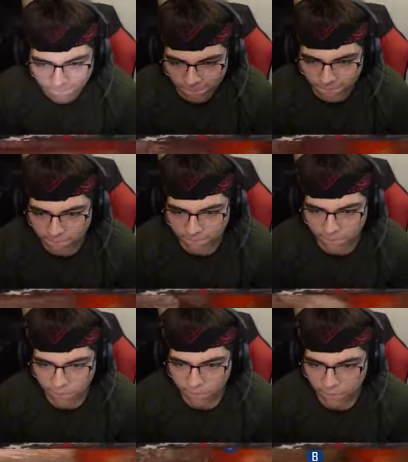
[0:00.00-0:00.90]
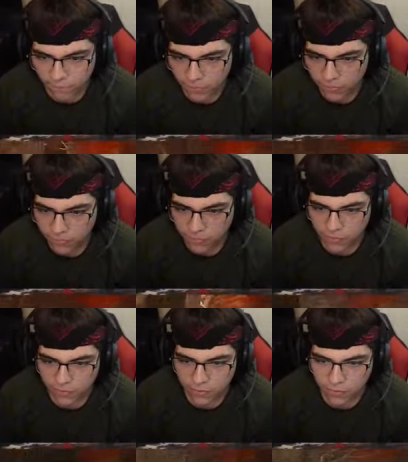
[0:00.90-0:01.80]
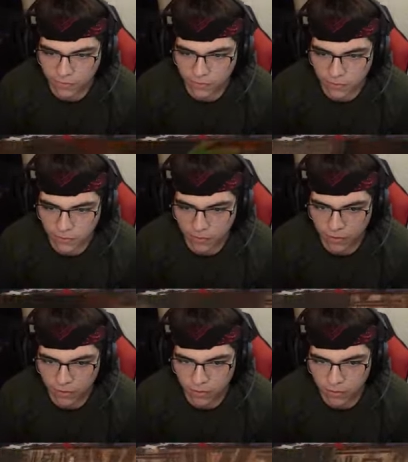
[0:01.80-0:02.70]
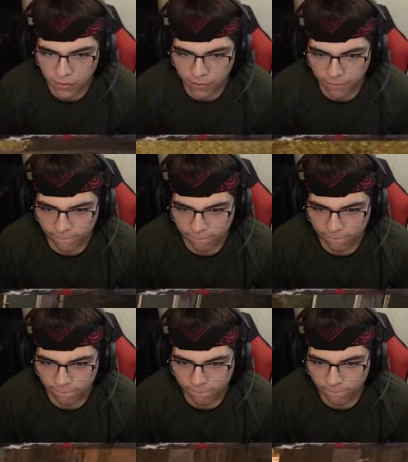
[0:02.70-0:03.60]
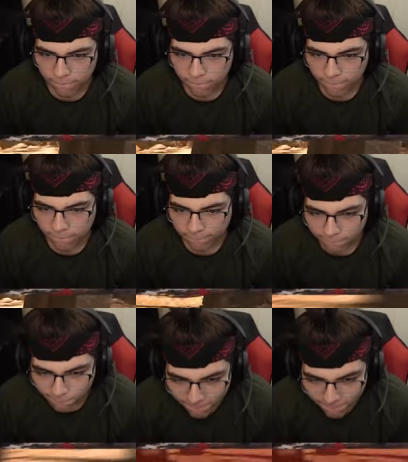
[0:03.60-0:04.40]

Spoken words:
Nobody speaks.